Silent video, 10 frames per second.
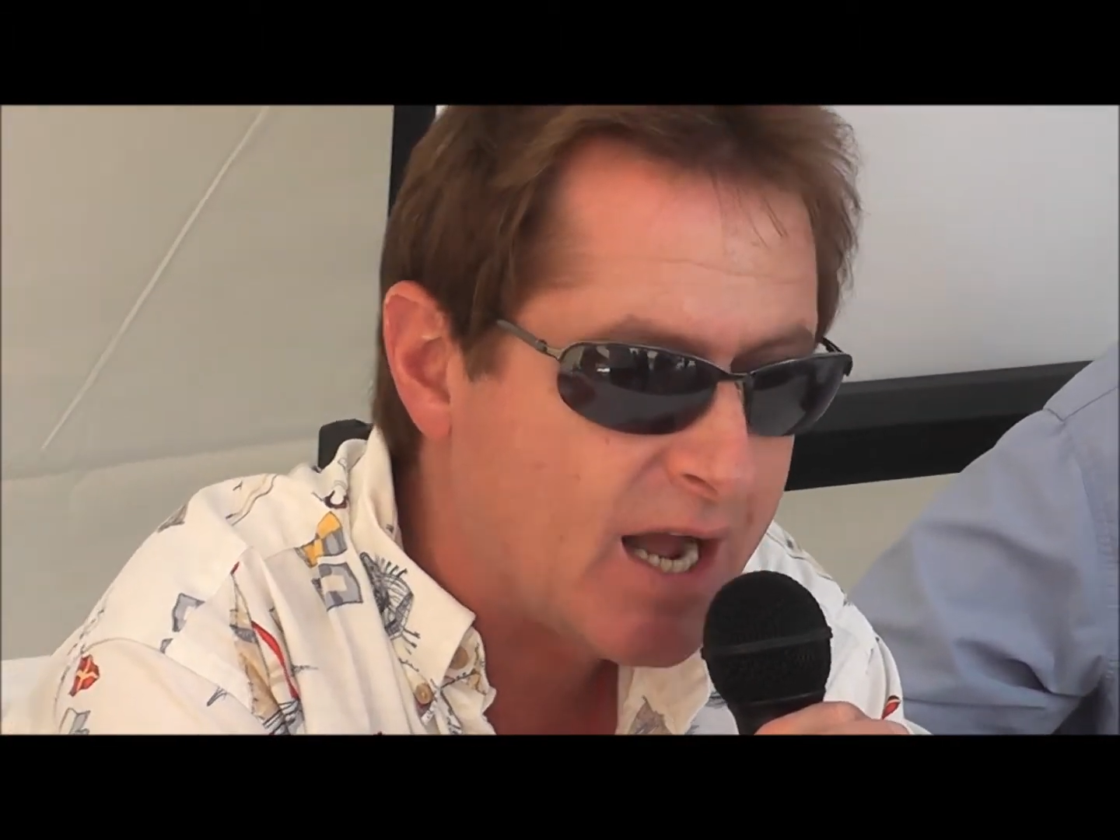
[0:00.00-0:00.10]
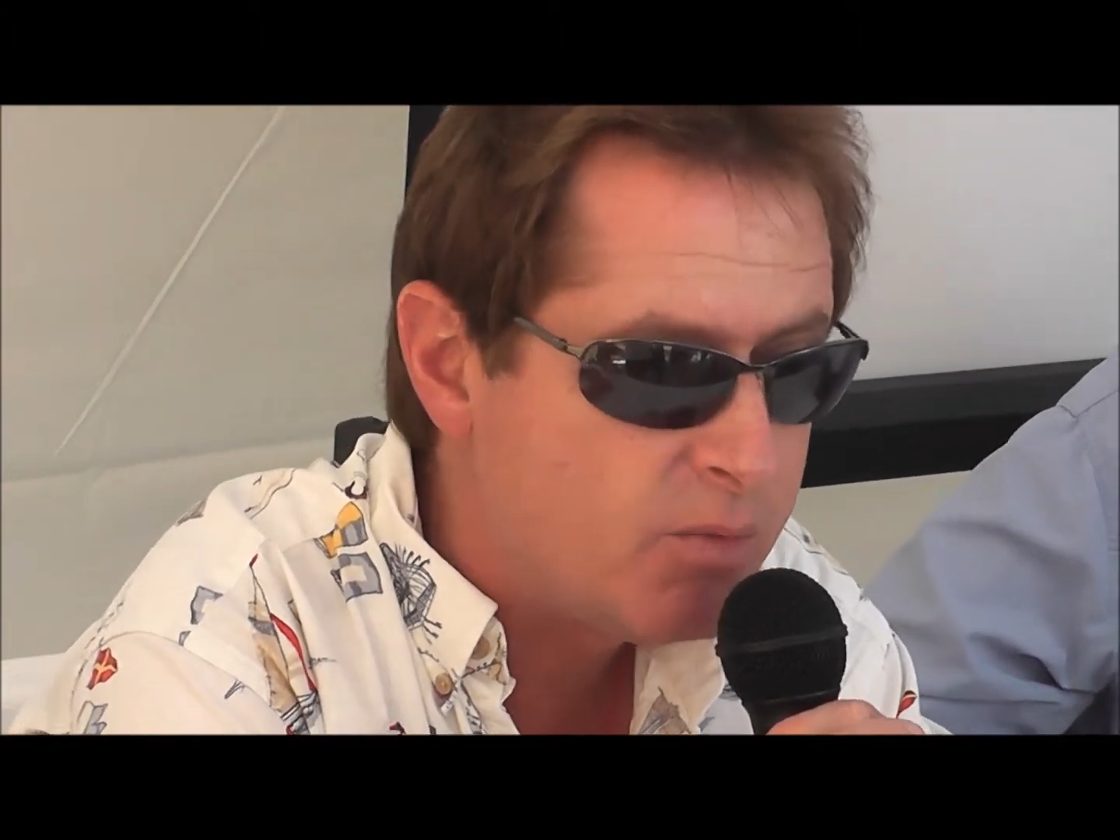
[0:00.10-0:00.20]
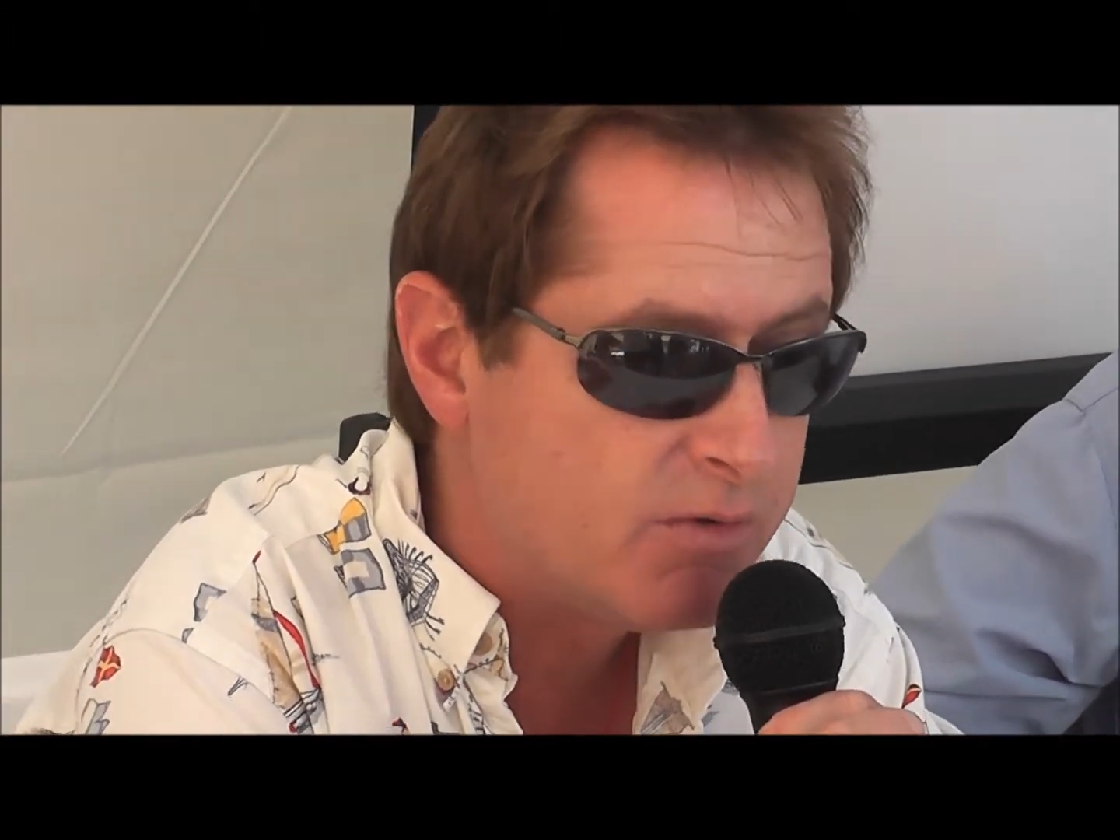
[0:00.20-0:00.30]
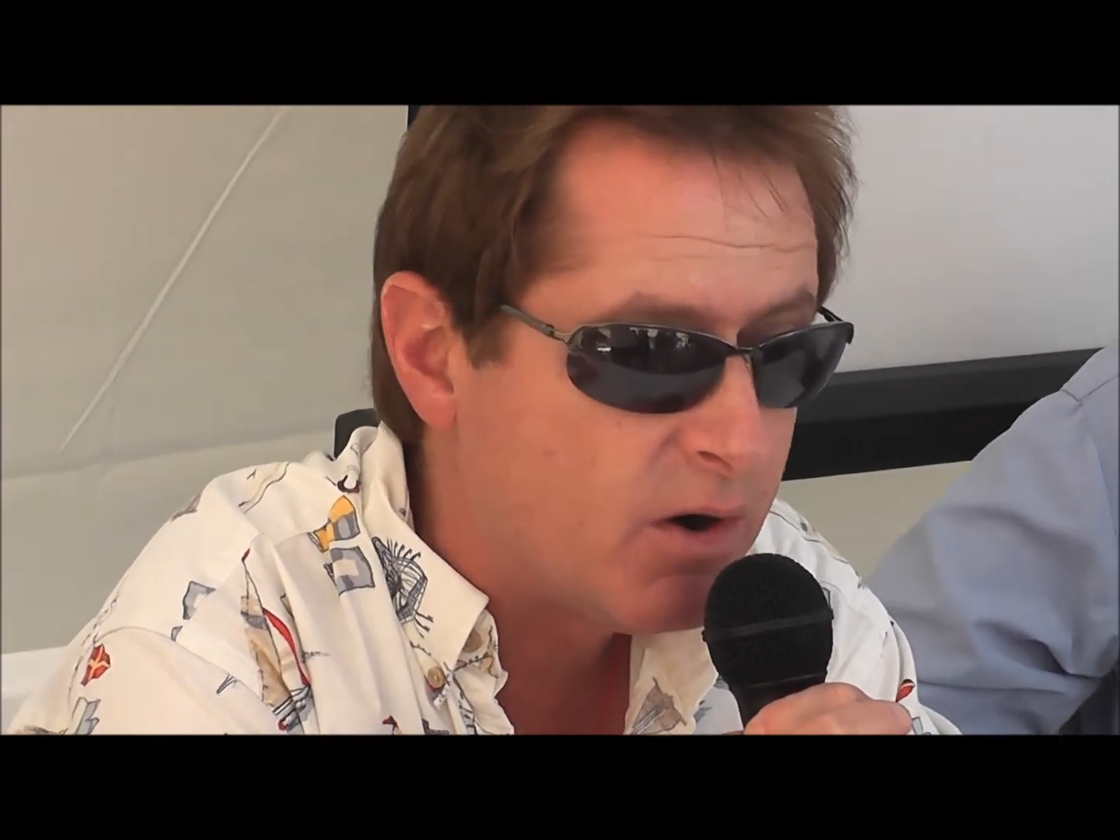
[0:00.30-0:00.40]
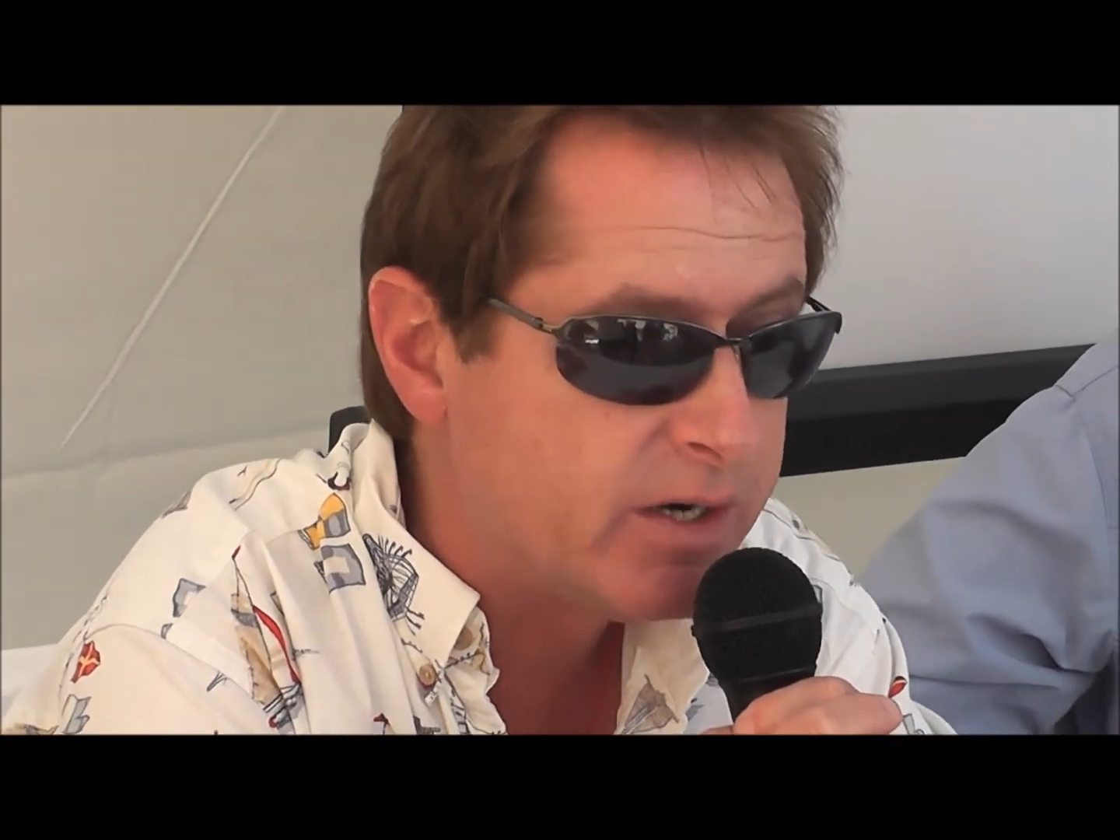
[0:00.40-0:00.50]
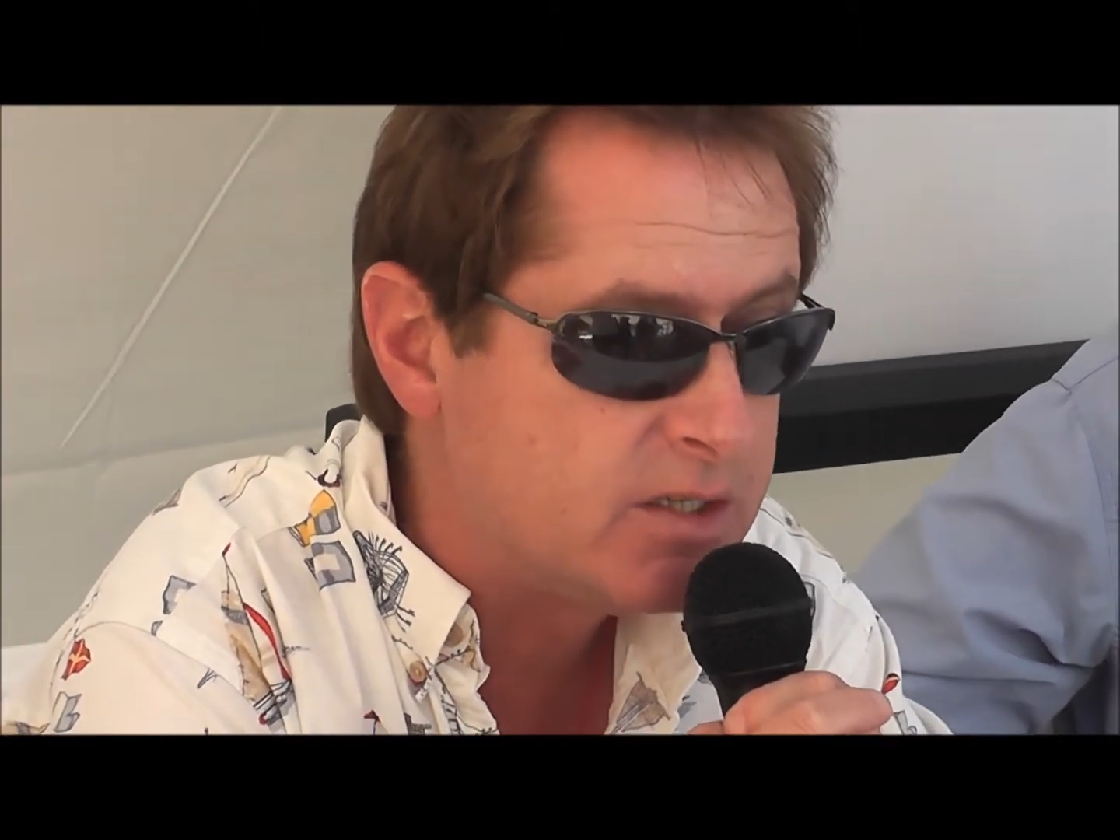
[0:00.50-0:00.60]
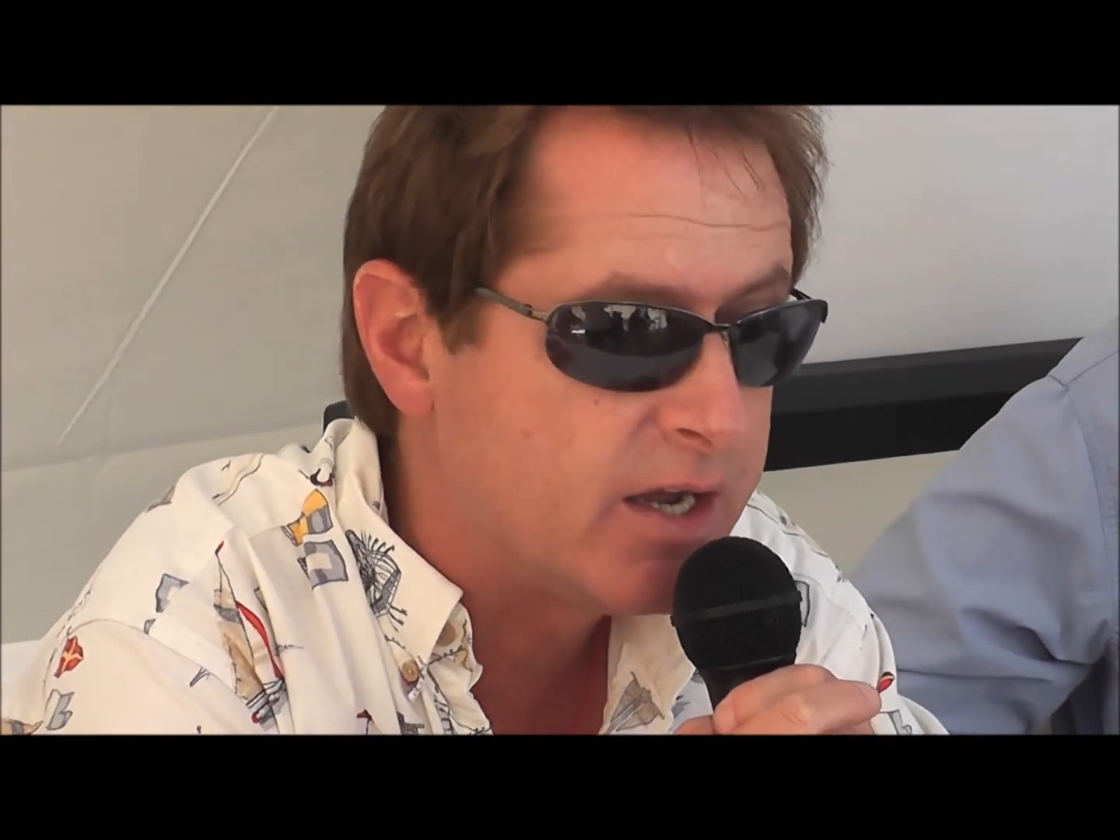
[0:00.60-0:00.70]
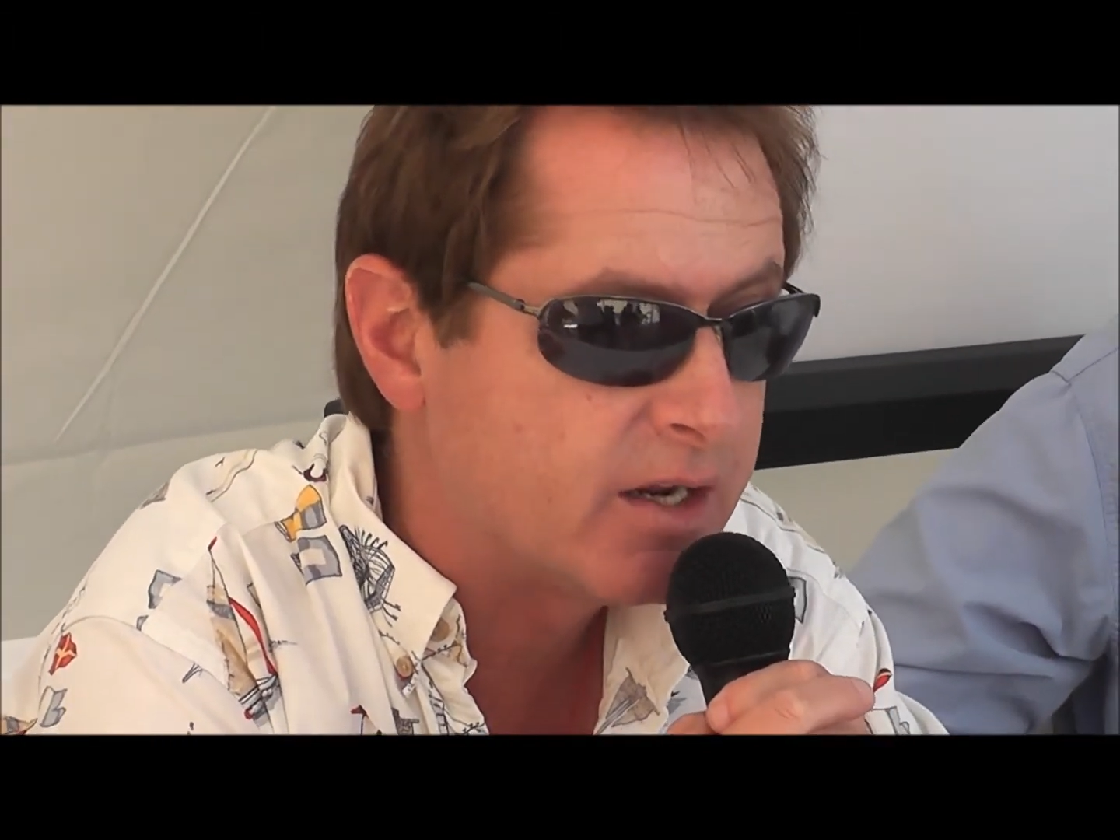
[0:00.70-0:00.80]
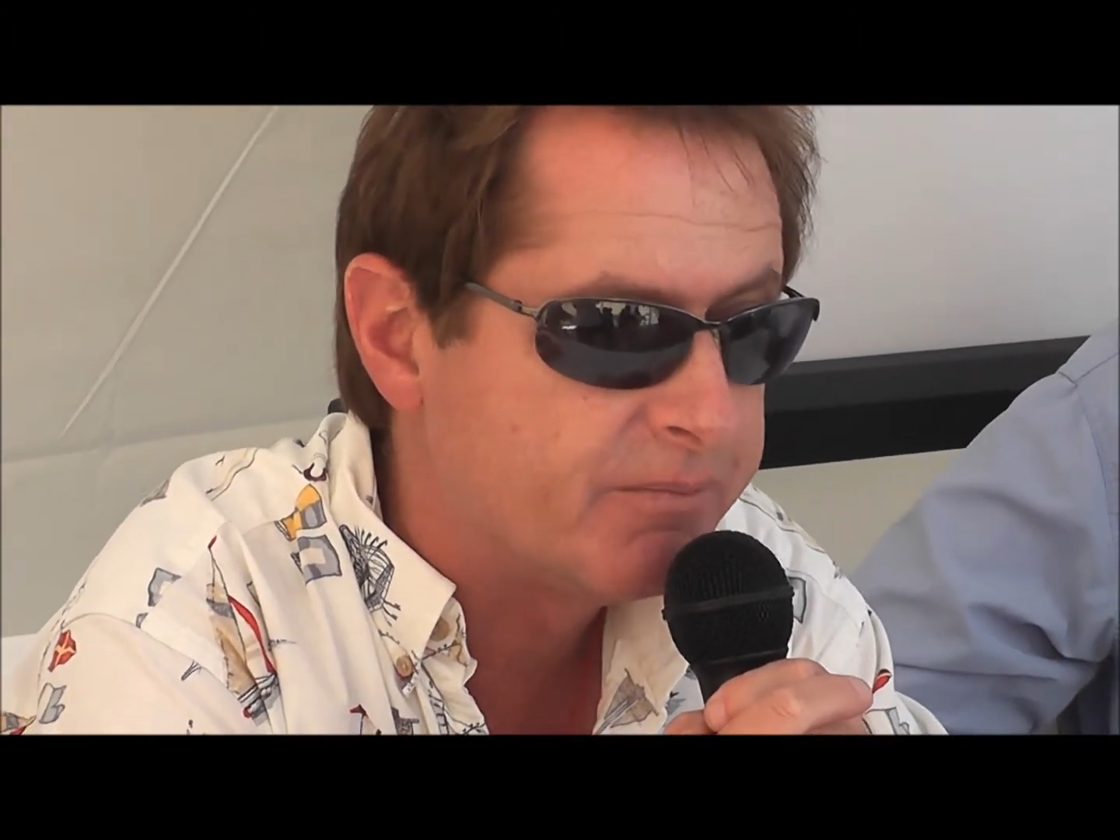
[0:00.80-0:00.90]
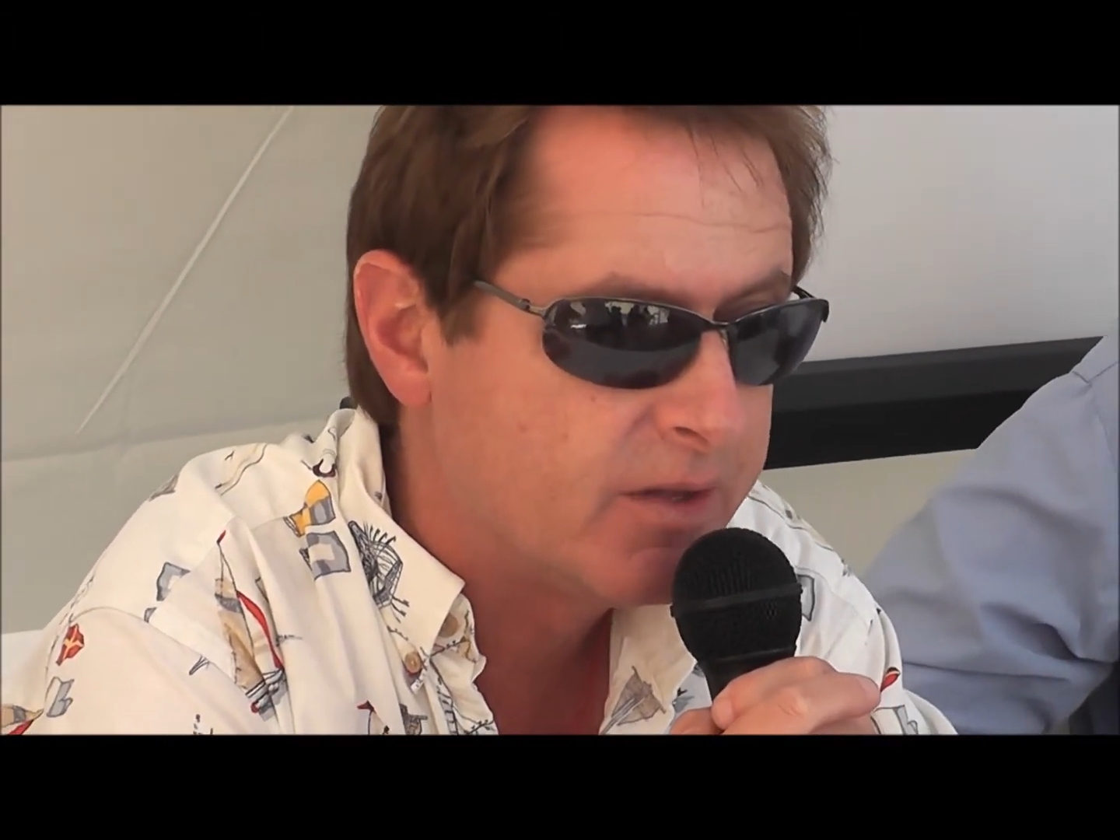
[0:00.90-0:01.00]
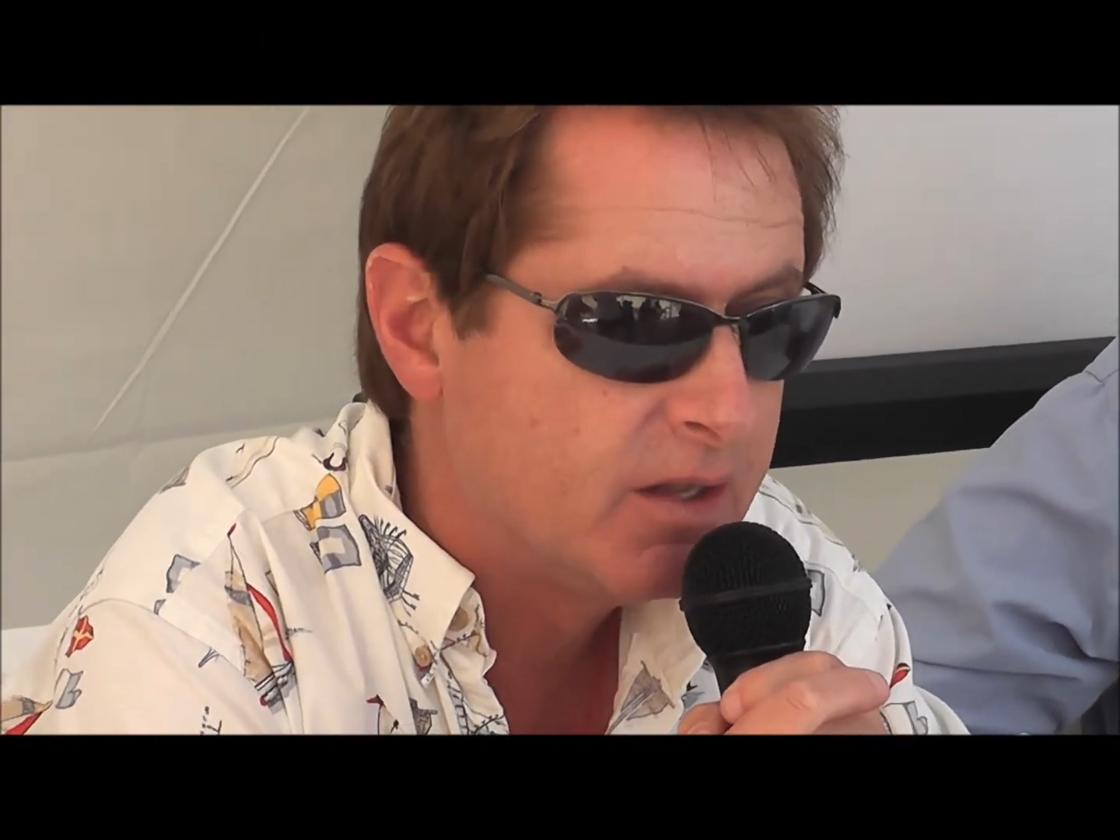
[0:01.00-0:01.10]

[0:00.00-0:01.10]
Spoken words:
I would have already done it.